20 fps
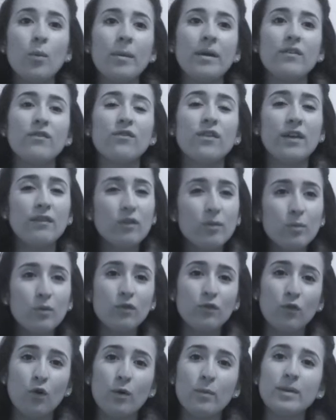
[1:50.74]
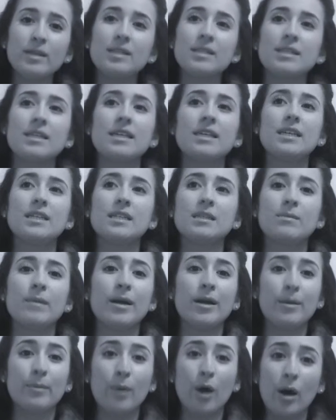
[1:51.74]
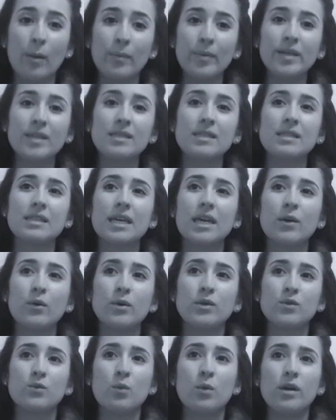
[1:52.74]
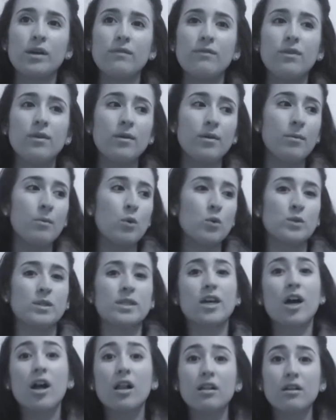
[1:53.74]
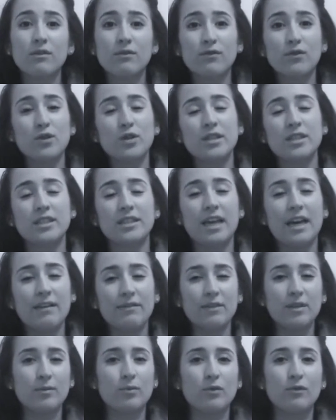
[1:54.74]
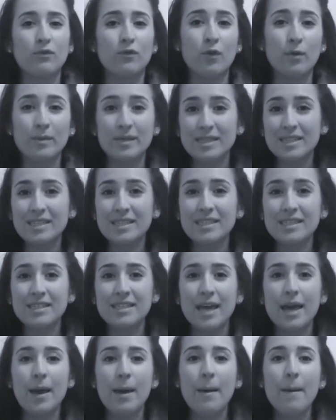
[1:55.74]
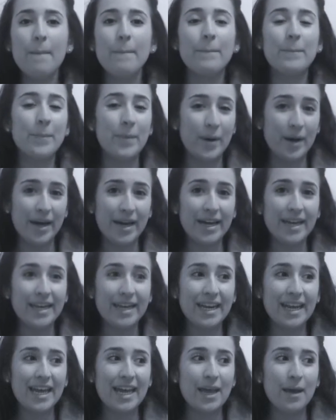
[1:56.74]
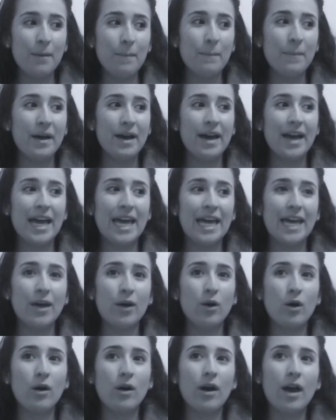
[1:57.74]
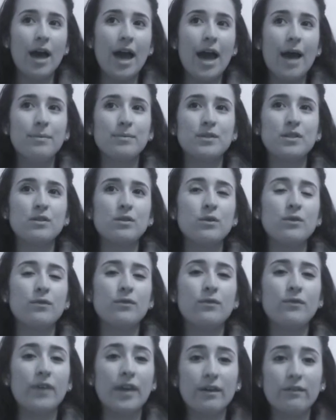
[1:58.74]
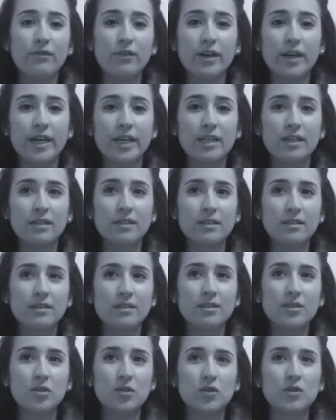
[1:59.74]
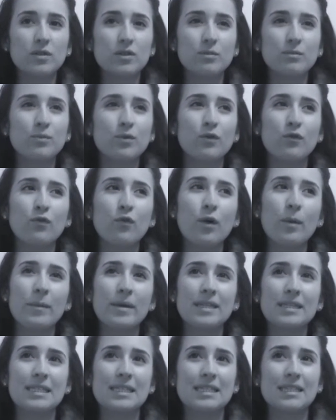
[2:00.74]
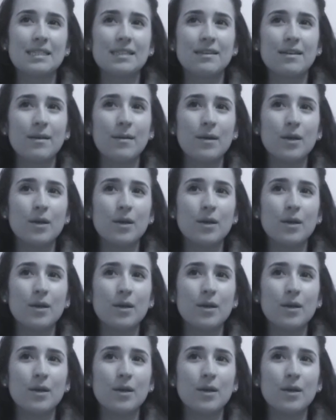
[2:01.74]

My favorite performance is Mary Poppins. It was one of the most colorful and lively performances, but my absolute favorite performance,